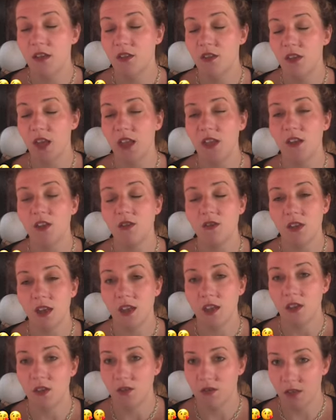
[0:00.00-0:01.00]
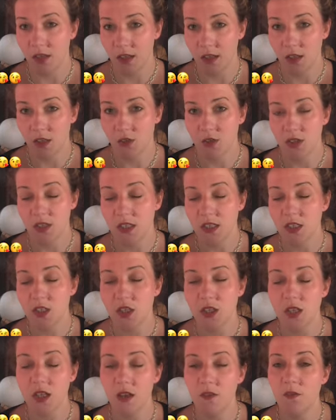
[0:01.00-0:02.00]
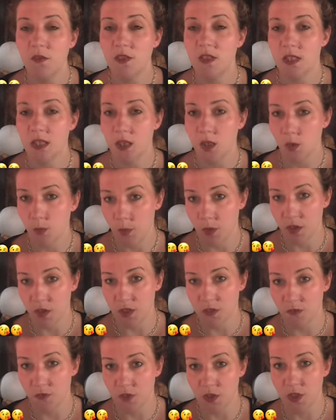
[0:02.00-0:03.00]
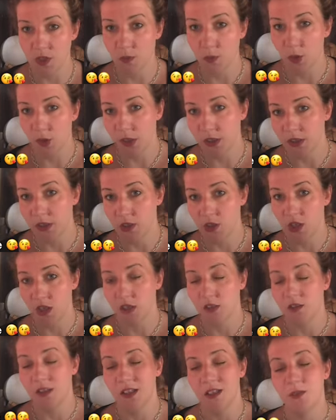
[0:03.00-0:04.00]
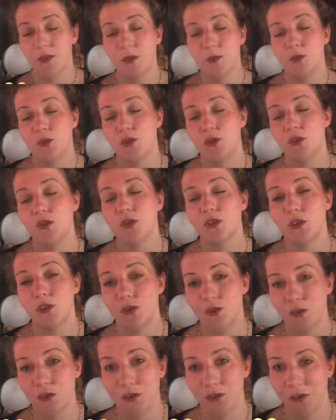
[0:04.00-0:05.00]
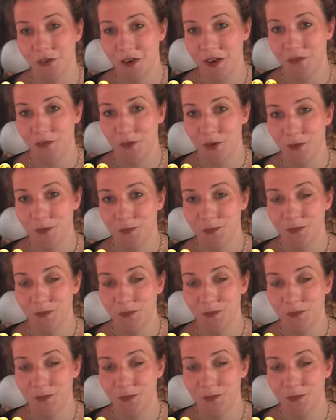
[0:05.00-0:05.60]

Thank you, thank you, thank you to each and every single person for supporting the channel. I am truly, truly grateful.